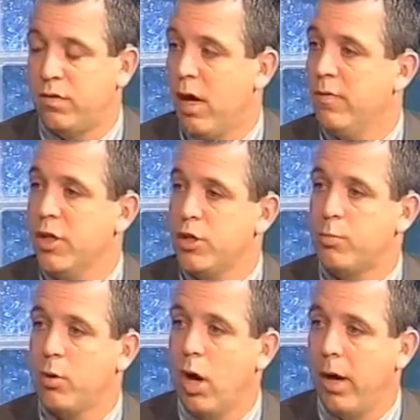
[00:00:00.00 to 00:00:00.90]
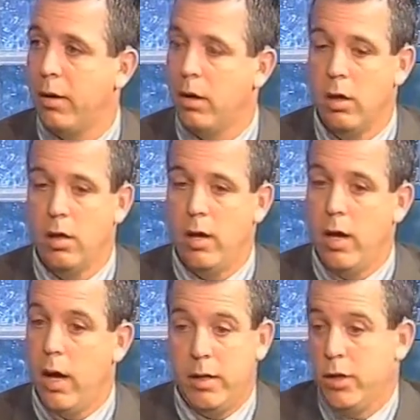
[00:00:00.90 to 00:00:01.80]
five years prior,
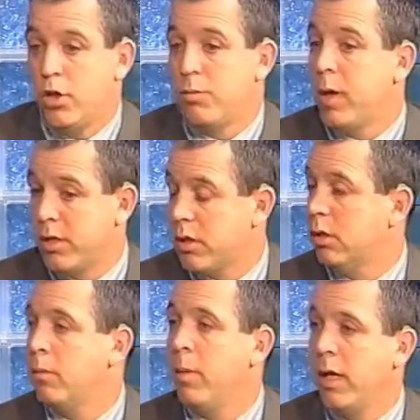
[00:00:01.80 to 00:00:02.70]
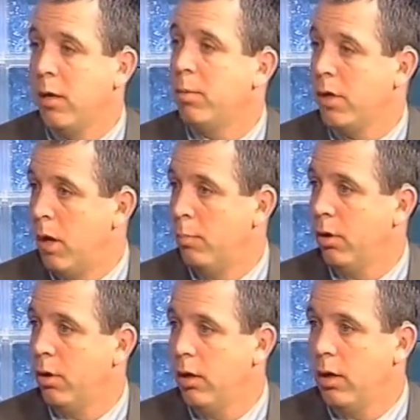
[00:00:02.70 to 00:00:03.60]
and he just basically made up a
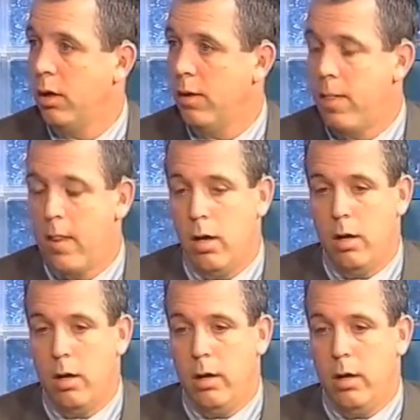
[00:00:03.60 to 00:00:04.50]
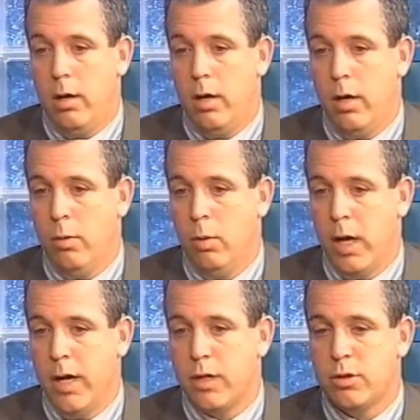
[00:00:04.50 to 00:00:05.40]
number. Mm -hmm. And when
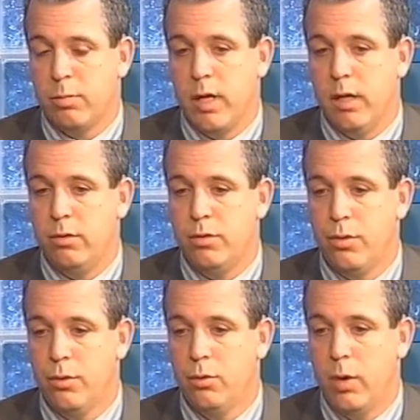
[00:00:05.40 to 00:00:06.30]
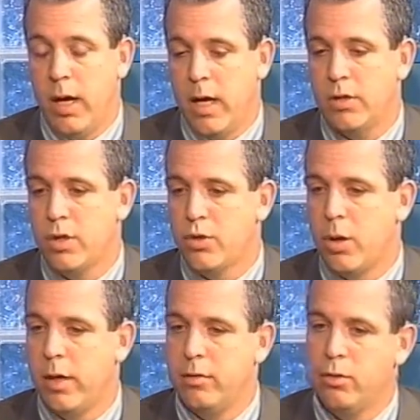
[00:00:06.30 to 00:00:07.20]
I explained to, I actually
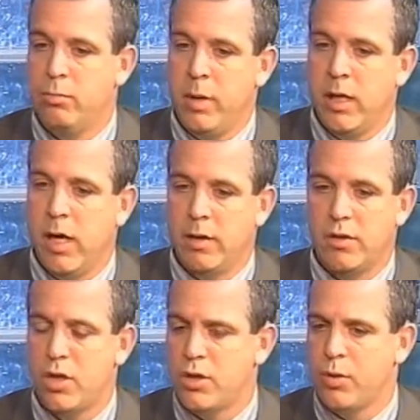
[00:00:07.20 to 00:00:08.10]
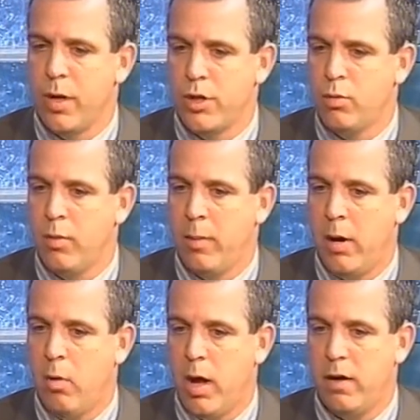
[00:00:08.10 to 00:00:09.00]
tried to mediate the situation with
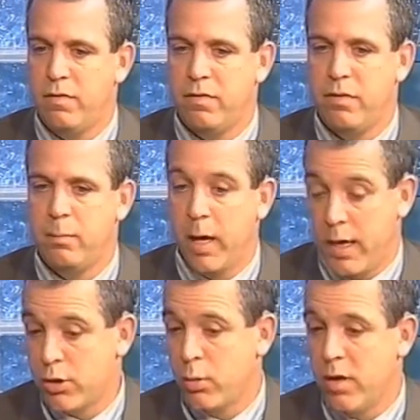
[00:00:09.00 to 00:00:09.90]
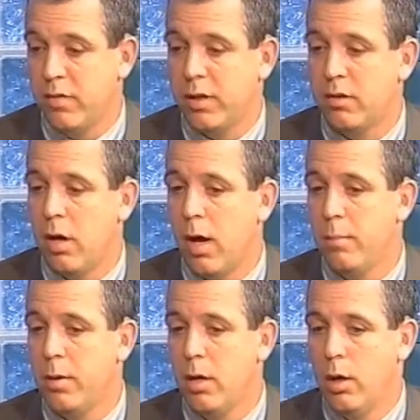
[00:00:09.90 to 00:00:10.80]
my wife, my ex-wife at the time,
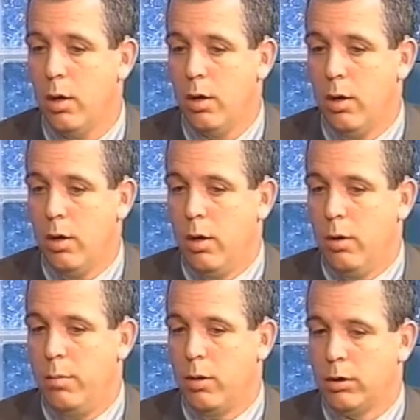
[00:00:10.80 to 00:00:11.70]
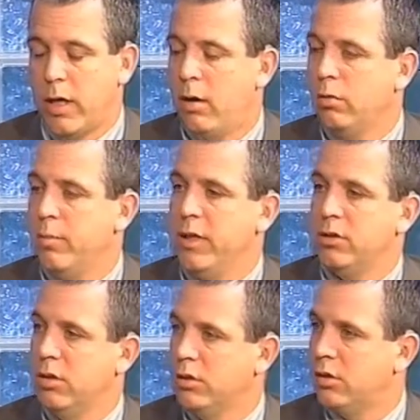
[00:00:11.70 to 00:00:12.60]
because I owned a
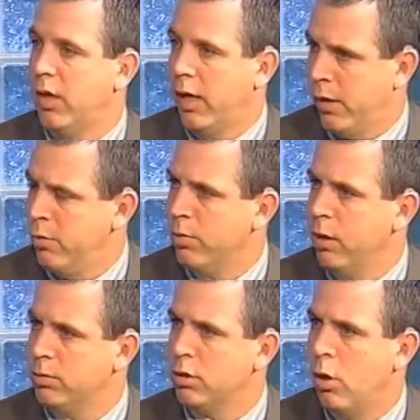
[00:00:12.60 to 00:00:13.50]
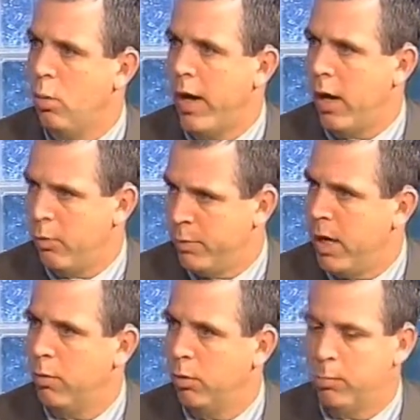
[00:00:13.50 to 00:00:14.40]
business and I knew there was no way I would
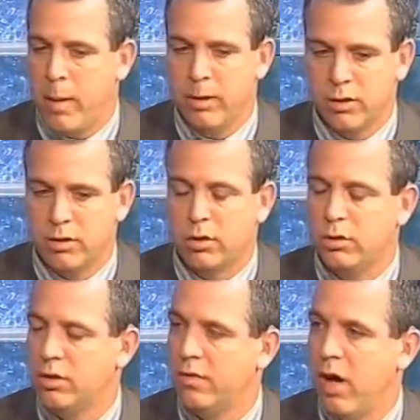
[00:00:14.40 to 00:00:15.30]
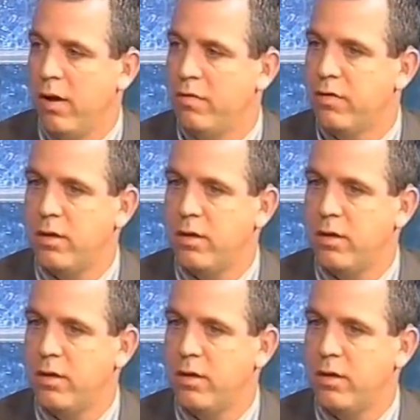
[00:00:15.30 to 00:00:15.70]
be able, my business could survive